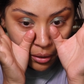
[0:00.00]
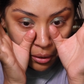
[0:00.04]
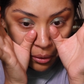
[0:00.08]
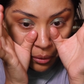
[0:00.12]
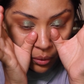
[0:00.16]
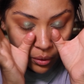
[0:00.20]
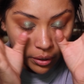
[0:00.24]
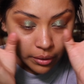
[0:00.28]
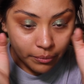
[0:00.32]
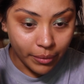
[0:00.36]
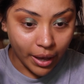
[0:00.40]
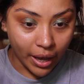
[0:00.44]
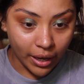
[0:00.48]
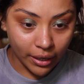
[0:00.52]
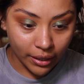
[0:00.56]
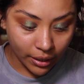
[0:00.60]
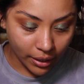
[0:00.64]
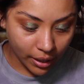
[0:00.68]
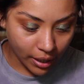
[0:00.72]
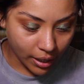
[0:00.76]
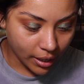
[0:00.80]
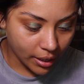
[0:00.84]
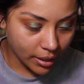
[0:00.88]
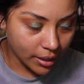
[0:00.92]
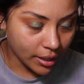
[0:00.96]
going back
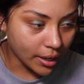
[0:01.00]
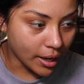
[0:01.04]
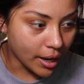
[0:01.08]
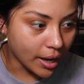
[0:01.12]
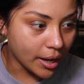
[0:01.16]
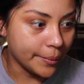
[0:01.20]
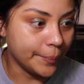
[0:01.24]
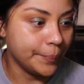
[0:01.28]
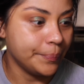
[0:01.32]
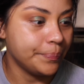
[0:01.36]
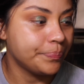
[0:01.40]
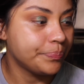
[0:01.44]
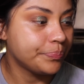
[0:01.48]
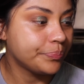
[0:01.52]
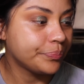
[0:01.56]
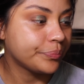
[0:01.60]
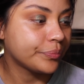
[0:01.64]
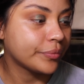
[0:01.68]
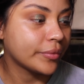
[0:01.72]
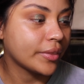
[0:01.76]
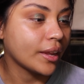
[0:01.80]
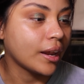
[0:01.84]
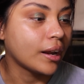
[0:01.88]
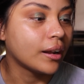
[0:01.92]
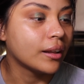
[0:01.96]
again, I'm
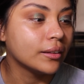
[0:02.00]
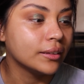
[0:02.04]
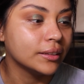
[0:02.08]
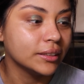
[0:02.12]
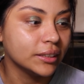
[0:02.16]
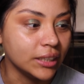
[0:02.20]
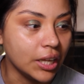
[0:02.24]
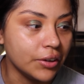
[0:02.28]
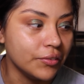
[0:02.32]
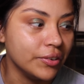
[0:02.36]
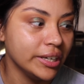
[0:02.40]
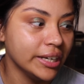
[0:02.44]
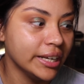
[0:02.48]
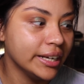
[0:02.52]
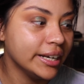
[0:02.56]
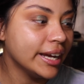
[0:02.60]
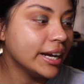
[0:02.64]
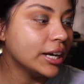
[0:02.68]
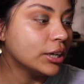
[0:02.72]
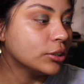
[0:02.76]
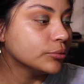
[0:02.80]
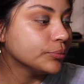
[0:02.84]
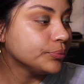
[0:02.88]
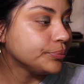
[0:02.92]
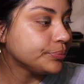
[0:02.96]
loving it
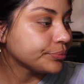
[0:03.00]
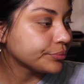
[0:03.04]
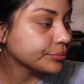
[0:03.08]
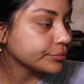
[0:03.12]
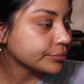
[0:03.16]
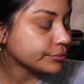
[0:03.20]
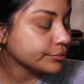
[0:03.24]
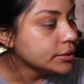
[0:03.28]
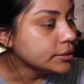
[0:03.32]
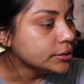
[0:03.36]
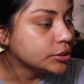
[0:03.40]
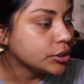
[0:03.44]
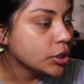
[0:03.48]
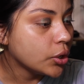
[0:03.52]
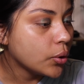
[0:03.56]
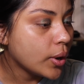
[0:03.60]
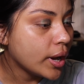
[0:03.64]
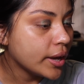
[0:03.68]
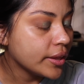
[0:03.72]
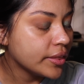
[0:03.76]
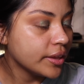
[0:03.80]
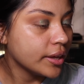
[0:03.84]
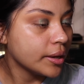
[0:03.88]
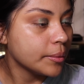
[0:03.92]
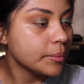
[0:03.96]
now. So
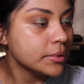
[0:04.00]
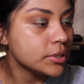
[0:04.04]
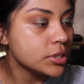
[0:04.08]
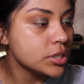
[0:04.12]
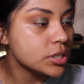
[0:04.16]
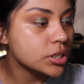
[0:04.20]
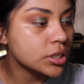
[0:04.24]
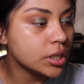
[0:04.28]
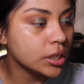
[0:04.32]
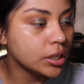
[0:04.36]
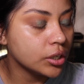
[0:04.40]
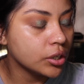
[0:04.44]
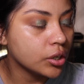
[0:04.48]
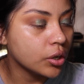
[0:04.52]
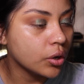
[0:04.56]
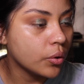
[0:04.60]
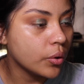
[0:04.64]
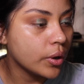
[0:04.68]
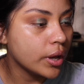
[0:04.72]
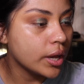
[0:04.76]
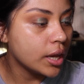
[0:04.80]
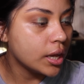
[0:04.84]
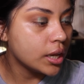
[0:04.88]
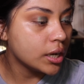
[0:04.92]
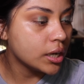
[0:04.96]
I think I'm just gonna go
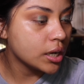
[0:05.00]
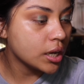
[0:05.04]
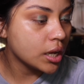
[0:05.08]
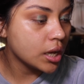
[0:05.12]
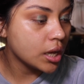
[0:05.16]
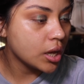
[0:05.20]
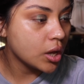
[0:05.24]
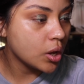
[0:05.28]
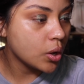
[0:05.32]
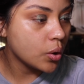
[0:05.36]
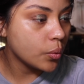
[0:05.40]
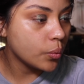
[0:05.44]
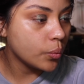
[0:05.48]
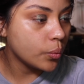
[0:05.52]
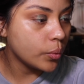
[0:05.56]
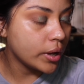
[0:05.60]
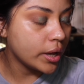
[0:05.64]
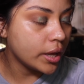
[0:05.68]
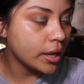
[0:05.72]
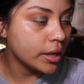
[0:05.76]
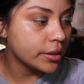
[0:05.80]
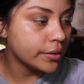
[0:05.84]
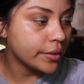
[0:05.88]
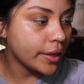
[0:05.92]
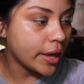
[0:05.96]
in
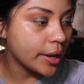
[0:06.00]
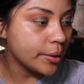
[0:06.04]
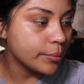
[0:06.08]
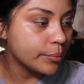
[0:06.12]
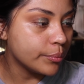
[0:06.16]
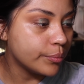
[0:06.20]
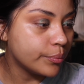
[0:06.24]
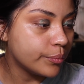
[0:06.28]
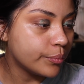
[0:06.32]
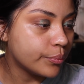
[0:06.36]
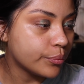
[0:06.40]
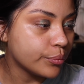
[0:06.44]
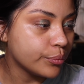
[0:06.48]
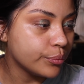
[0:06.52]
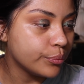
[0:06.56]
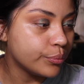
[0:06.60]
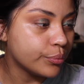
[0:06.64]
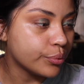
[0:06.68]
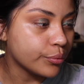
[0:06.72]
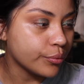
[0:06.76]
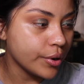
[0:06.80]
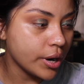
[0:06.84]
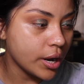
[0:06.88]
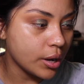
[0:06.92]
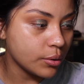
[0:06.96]
with a
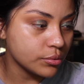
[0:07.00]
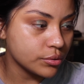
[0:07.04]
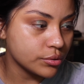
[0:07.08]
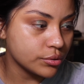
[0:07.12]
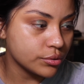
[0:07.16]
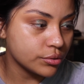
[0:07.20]
brown